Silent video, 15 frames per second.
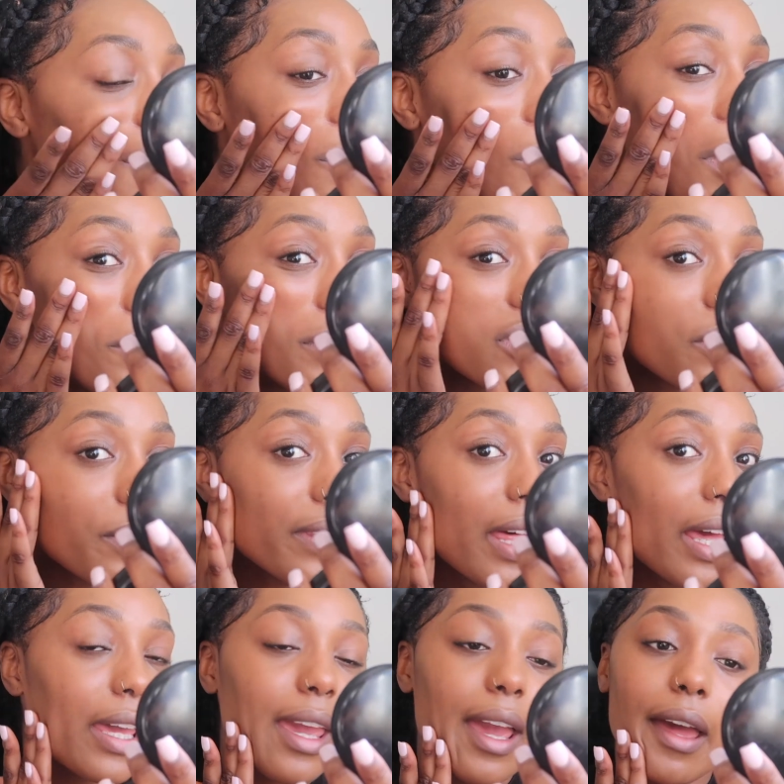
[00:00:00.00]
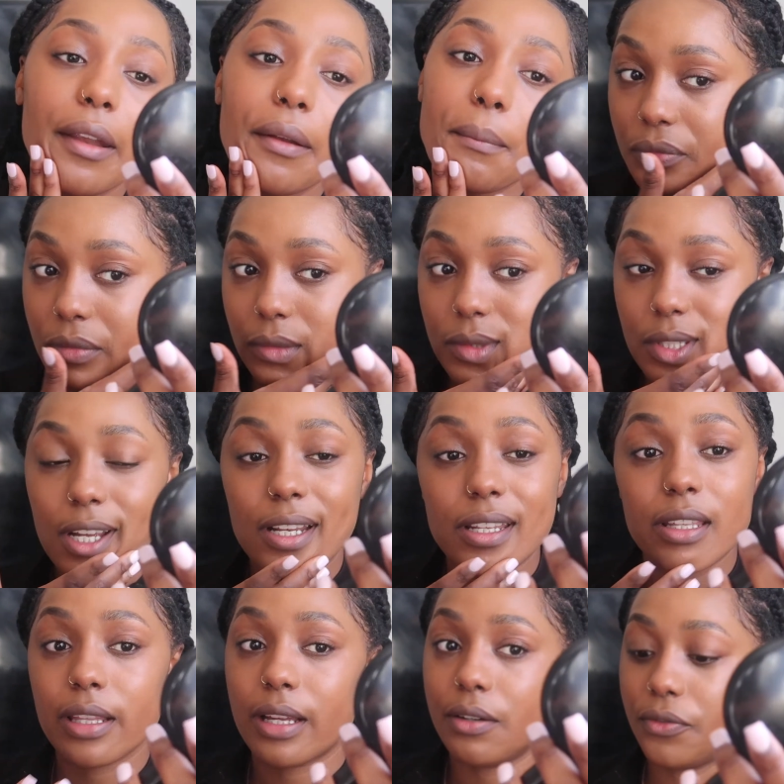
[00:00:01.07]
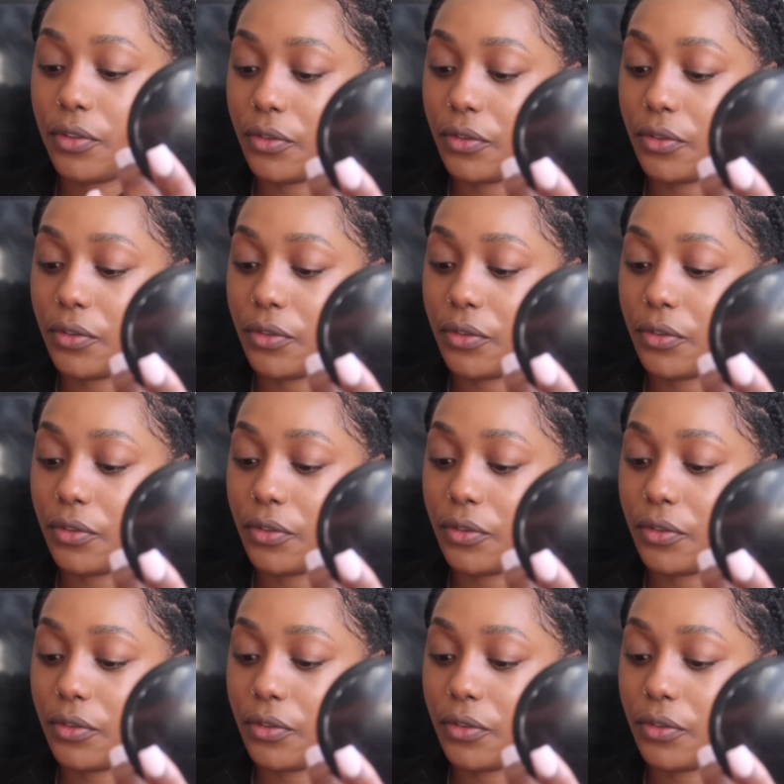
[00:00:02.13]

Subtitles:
I won't be doing that again. I'm telling you that for